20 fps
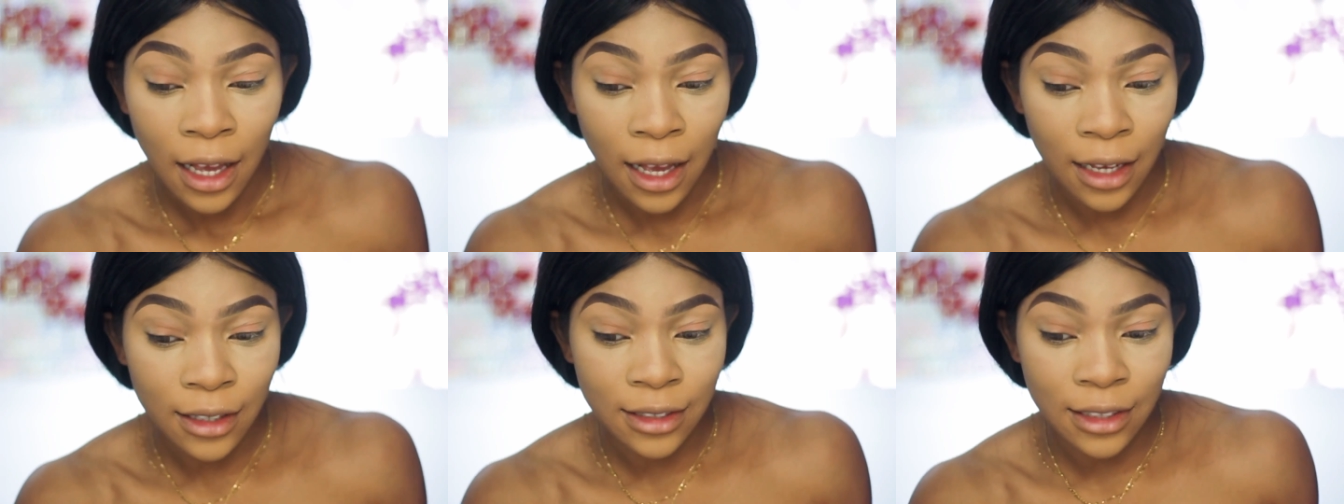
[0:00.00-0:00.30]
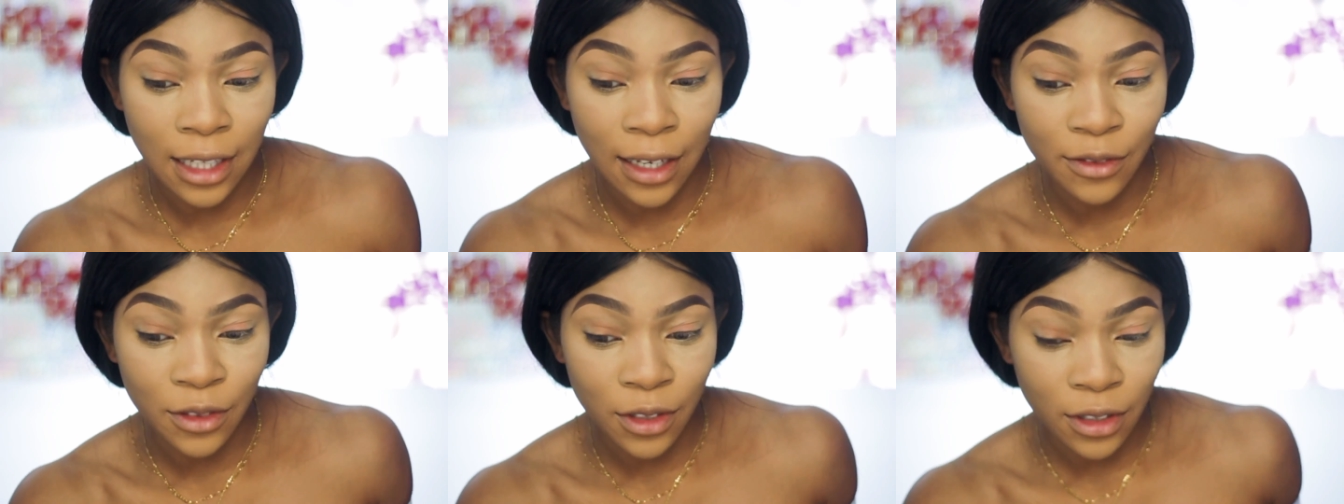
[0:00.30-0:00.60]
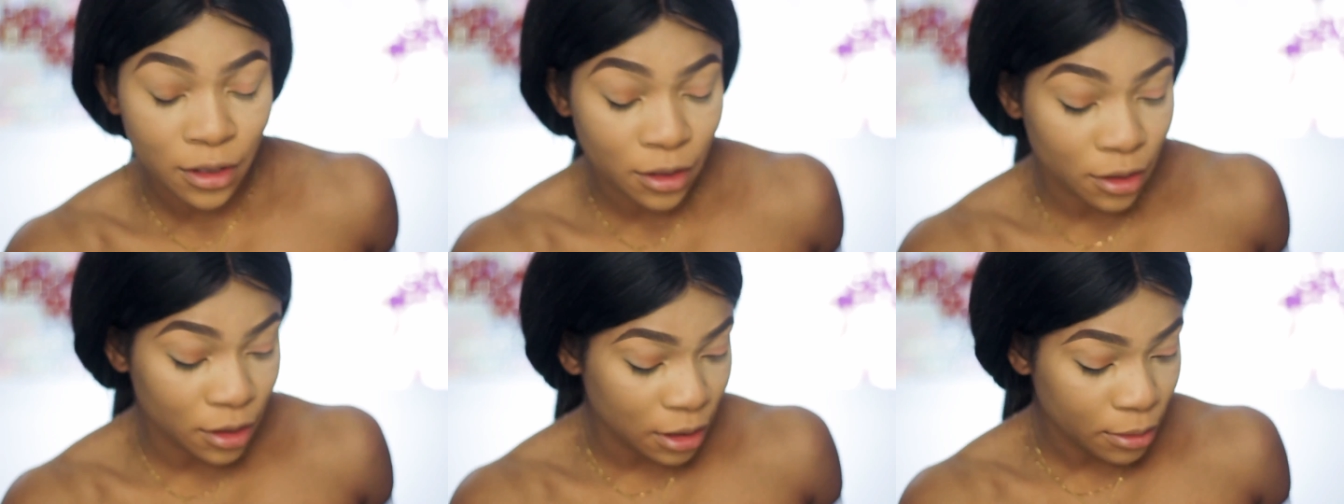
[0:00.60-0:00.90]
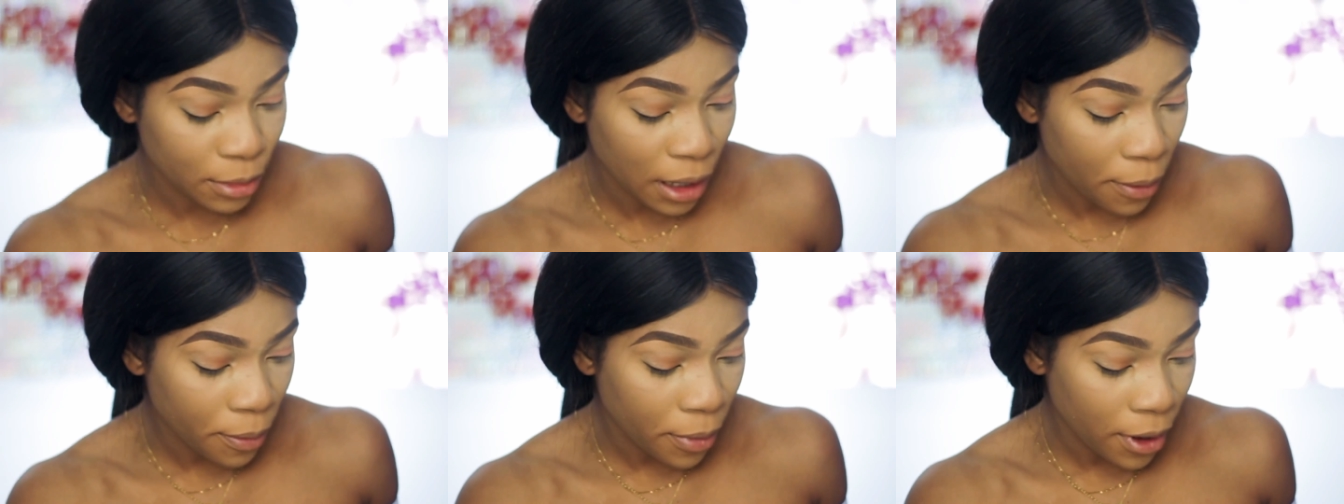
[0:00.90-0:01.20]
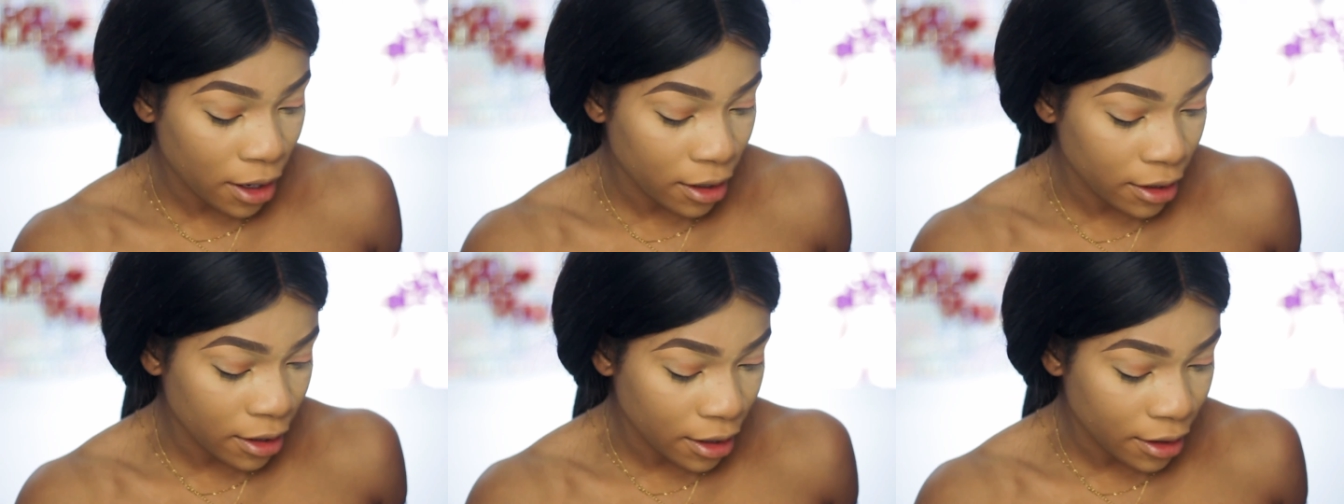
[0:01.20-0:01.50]
I should have just used my
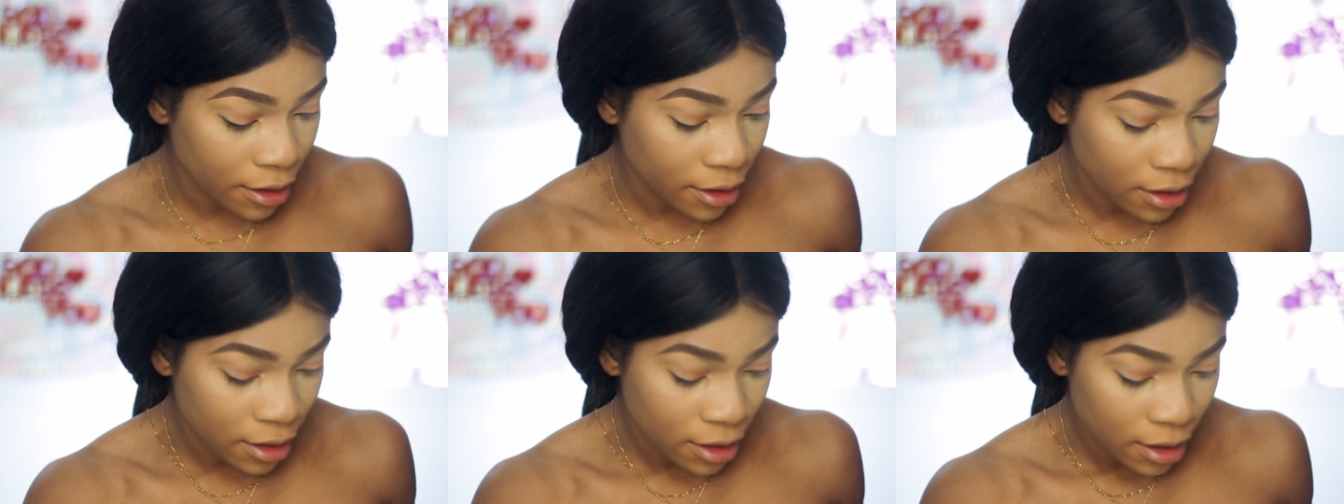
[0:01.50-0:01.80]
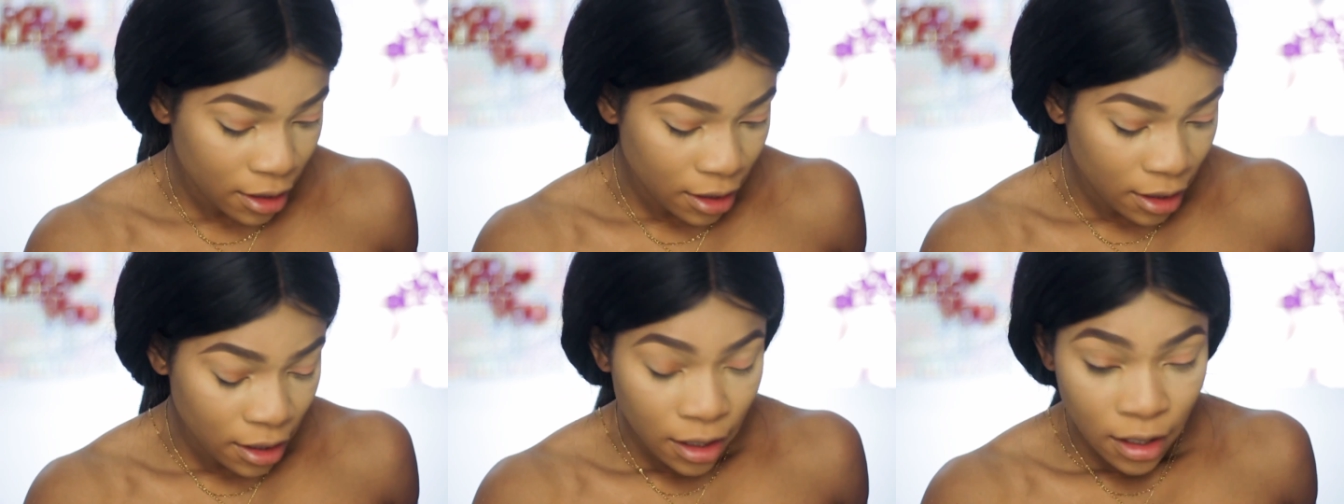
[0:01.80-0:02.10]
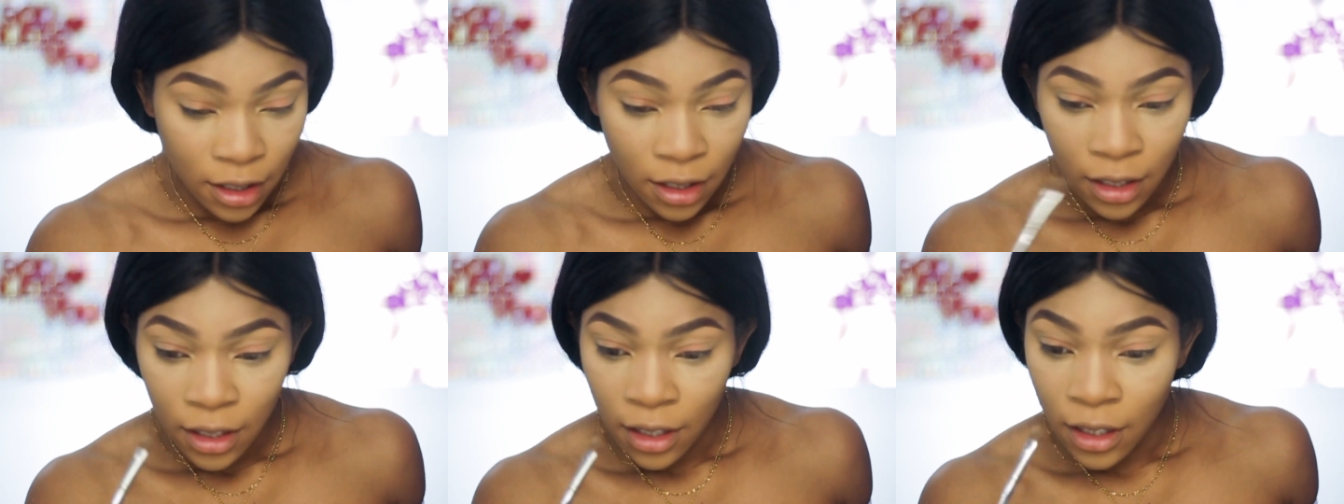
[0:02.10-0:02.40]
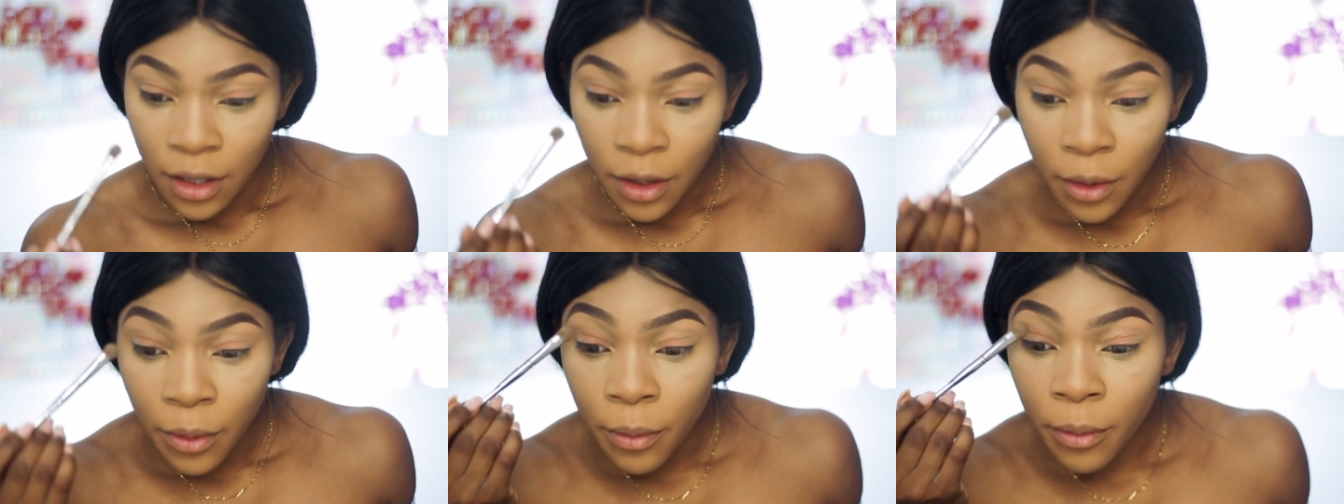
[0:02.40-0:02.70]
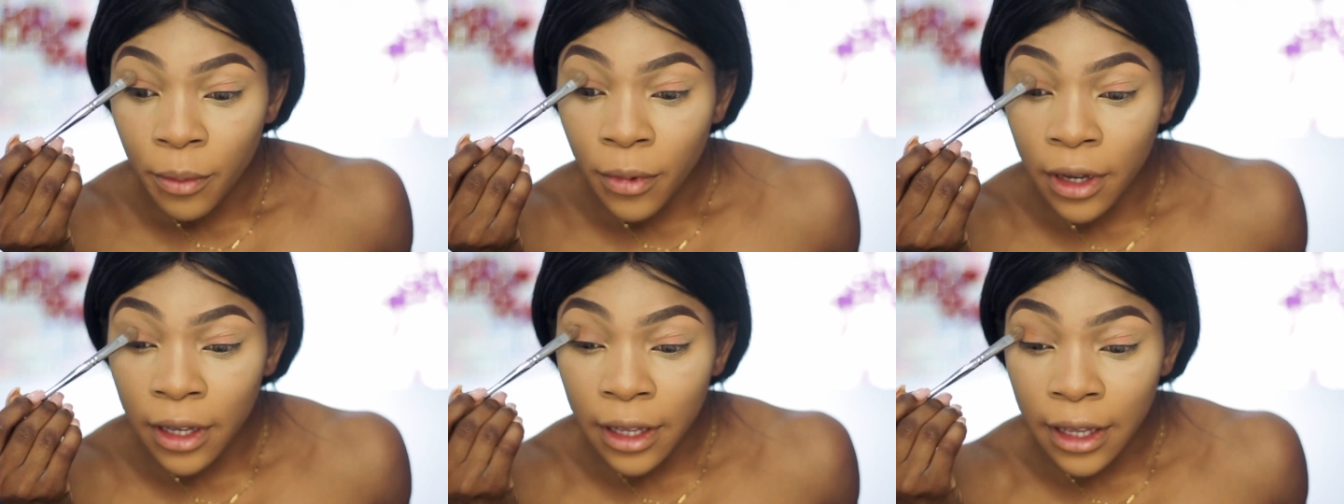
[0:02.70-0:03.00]
powder.
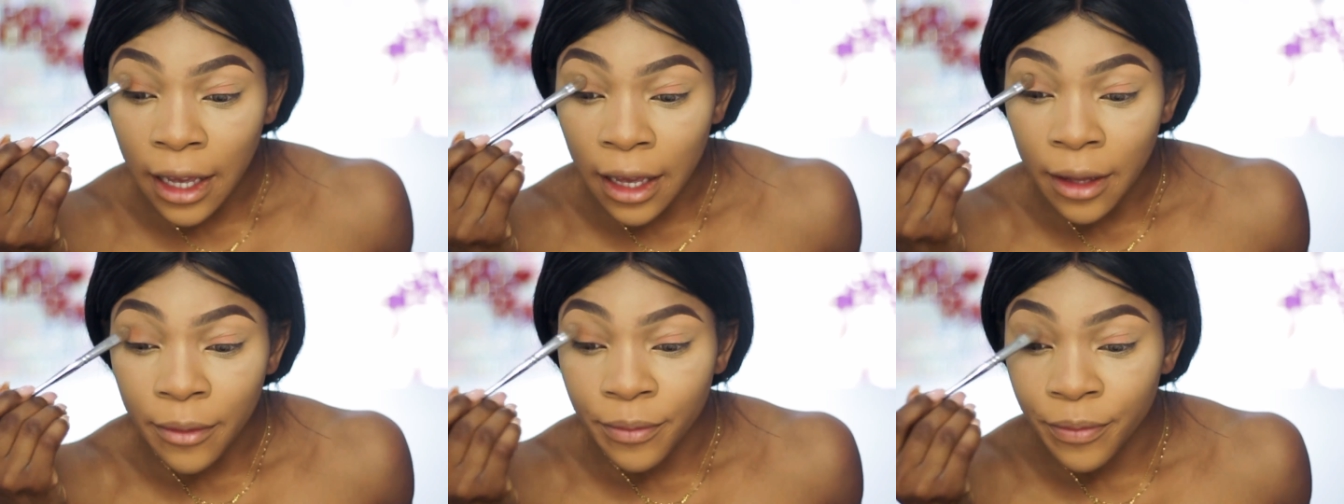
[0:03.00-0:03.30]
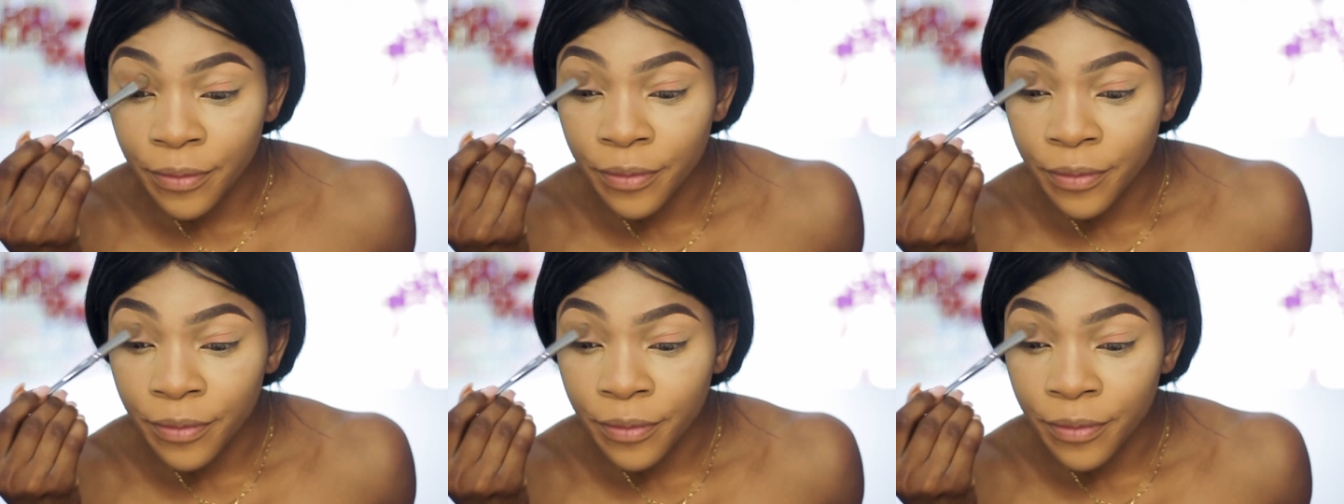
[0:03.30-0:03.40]
But yeah.